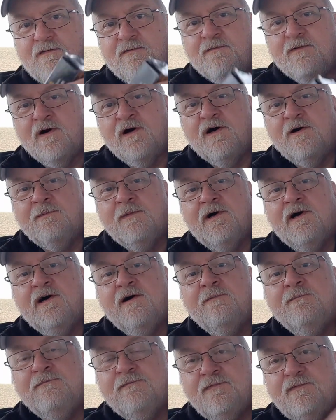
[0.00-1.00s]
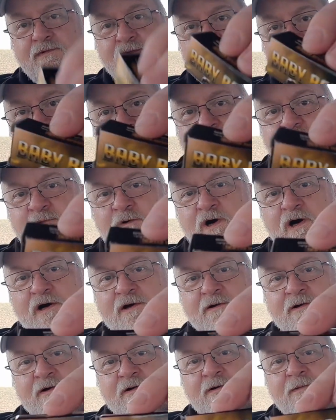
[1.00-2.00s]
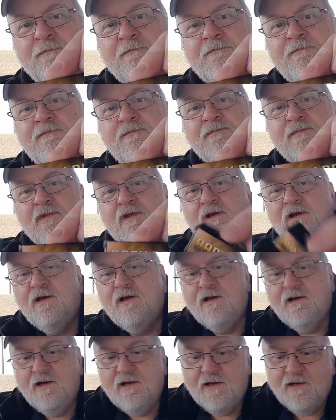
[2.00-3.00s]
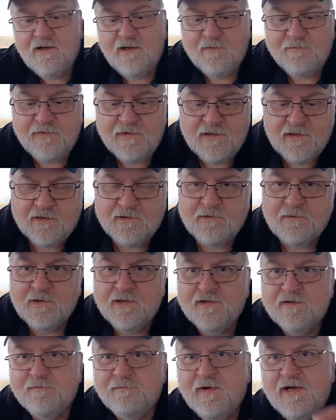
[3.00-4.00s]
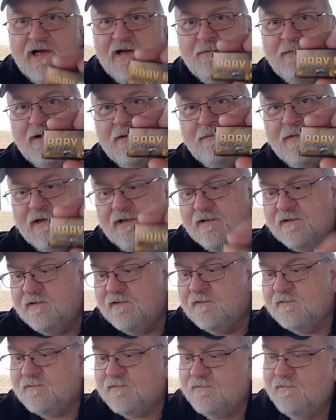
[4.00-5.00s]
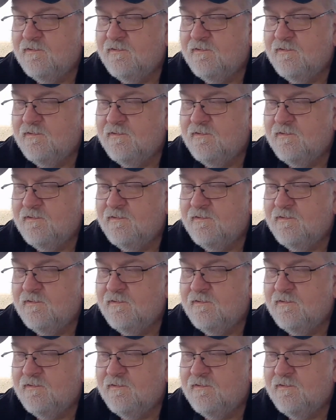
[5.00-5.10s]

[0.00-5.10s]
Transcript: from Rough Ryder. If you don't know what the Baby Bee is,